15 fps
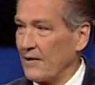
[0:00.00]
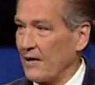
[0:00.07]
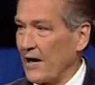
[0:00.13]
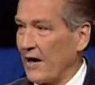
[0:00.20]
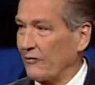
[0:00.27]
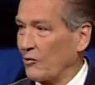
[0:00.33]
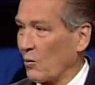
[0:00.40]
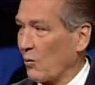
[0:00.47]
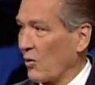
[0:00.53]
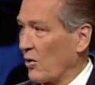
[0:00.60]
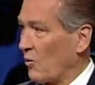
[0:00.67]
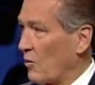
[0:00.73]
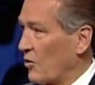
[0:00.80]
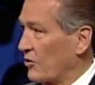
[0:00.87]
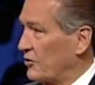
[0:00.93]
after
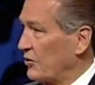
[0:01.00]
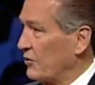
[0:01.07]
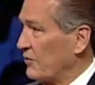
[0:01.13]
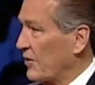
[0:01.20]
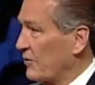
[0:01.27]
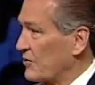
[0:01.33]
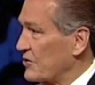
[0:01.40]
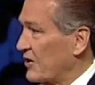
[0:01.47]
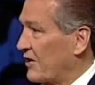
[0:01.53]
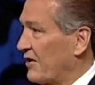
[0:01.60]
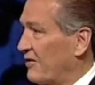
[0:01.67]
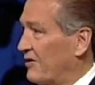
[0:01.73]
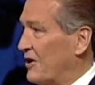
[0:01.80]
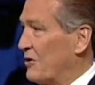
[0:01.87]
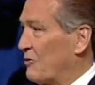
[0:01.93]
World War II, there was a
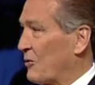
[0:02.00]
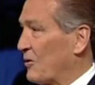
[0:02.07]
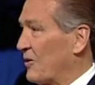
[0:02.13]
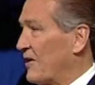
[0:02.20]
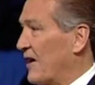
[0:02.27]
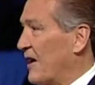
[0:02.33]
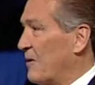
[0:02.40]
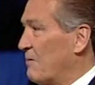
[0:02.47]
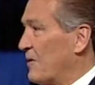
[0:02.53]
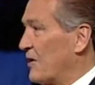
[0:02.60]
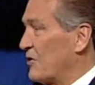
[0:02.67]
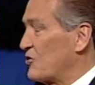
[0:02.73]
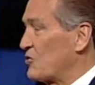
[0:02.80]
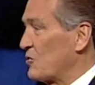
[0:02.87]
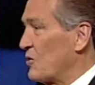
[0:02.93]
cathedral that had
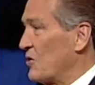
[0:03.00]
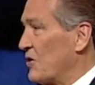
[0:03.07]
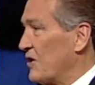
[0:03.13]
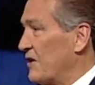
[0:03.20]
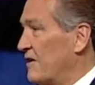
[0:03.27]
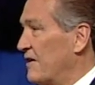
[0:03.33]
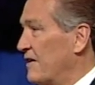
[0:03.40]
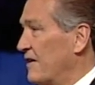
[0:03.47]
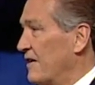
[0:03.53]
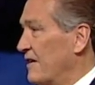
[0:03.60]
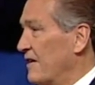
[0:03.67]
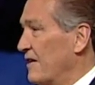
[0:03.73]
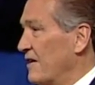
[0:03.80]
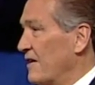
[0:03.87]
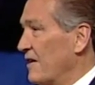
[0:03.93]
been destroyed
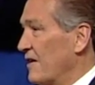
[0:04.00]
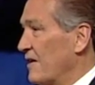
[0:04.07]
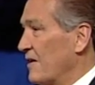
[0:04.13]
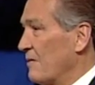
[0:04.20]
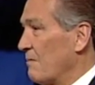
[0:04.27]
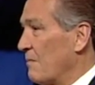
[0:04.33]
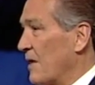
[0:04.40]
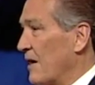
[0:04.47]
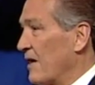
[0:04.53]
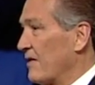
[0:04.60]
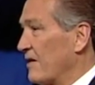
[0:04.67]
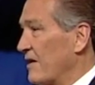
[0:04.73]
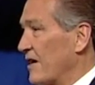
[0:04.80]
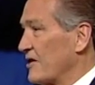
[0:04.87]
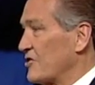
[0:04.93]
by
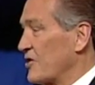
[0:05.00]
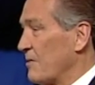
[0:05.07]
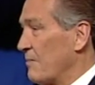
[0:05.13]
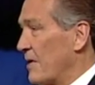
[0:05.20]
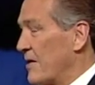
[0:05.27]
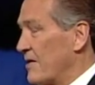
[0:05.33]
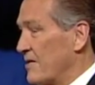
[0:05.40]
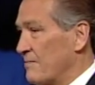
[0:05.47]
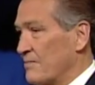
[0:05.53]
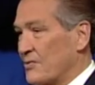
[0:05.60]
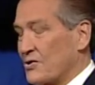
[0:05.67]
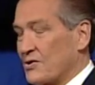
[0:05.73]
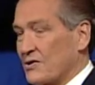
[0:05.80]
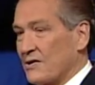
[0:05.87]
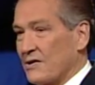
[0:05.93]
the Nazi
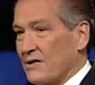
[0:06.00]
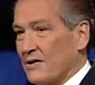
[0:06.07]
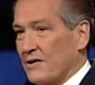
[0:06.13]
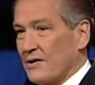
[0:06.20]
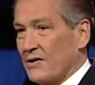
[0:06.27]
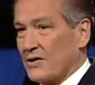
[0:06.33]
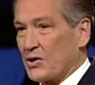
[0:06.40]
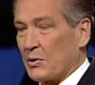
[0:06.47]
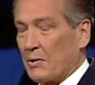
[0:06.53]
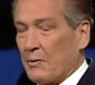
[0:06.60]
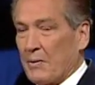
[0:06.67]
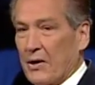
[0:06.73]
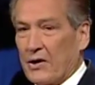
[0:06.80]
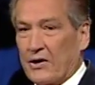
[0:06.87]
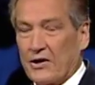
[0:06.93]
bombs. Some
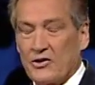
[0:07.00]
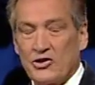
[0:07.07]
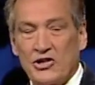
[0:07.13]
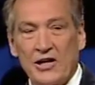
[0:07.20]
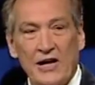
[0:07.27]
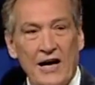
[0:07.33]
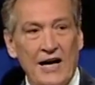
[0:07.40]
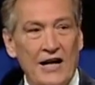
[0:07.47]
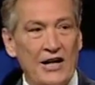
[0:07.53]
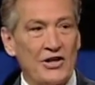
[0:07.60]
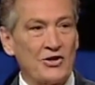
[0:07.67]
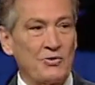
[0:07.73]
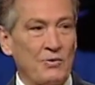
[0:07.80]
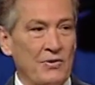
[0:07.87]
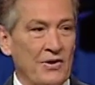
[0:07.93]
American
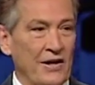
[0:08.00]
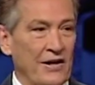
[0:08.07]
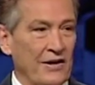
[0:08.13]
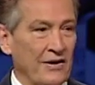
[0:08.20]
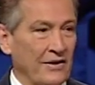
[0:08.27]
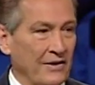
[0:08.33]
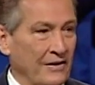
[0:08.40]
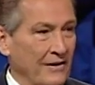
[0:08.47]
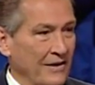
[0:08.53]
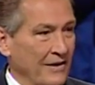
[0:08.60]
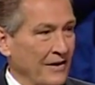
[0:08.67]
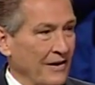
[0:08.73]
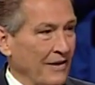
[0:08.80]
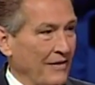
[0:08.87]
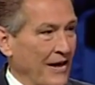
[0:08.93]
GIs were there and
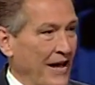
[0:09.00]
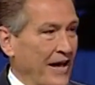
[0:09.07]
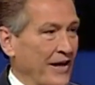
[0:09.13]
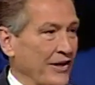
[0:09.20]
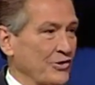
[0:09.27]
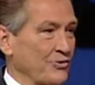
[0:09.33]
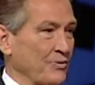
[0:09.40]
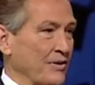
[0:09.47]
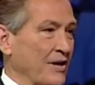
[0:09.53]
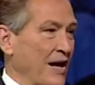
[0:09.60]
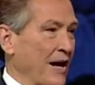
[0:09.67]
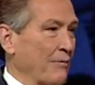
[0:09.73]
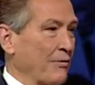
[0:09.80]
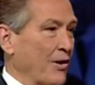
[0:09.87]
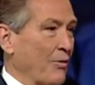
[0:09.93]
they had extra
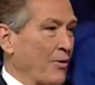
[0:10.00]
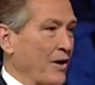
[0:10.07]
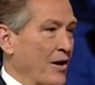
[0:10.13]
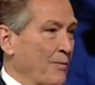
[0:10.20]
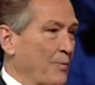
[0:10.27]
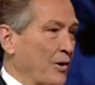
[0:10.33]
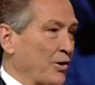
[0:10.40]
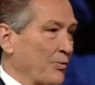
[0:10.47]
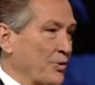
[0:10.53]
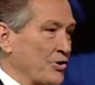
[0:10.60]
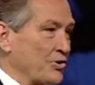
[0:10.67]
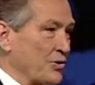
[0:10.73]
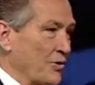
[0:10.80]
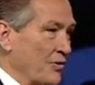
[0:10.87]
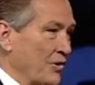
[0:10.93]
time and they were helping to
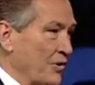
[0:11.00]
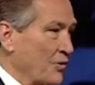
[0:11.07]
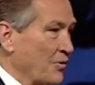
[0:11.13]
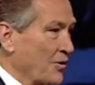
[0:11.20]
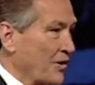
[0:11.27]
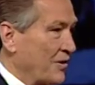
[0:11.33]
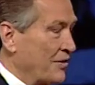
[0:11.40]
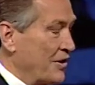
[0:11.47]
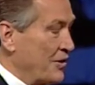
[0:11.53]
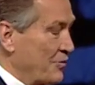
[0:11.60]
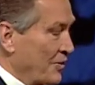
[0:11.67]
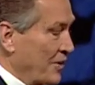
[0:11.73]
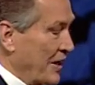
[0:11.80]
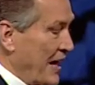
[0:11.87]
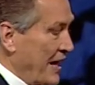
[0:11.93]
restore the old
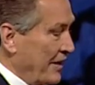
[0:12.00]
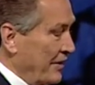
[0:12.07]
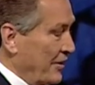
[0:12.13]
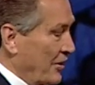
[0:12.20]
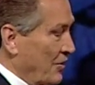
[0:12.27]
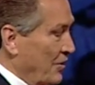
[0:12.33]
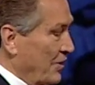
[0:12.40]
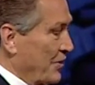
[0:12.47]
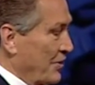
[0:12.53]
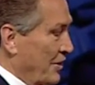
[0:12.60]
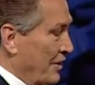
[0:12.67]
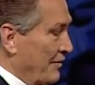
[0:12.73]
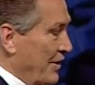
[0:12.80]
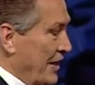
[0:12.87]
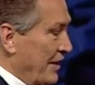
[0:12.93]
cathedral. And out in the
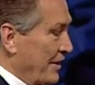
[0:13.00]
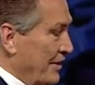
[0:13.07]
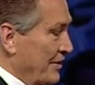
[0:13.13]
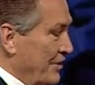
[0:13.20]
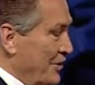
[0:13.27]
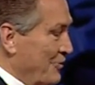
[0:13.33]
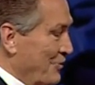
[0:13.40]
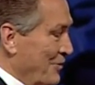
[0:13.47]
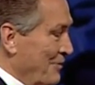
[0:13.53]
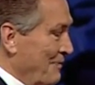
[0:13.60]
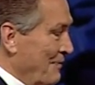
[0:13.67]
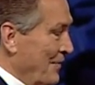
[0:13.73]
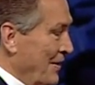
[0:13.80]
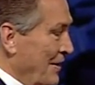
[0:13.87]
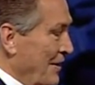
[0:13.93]
courtyard of that cathedral,
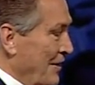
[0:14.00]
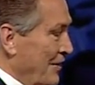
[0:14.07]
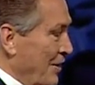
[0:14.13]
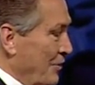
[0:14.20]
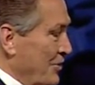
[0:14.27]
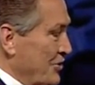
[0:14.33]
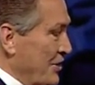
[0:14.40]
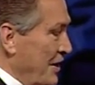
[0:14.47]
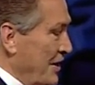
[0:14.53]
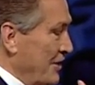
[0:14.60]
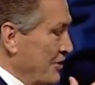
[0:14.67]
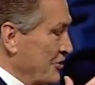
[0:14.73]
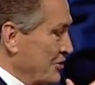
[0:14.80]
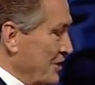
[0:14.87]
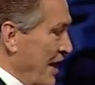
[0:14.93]
there was a
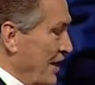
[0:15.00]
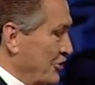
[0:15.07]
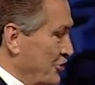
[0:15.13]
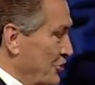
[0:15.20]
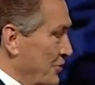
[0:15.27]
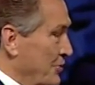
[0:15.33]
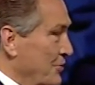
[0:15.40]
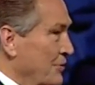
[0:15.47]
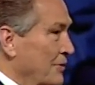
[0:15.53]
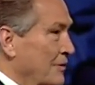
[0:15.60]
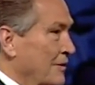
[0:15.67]
statue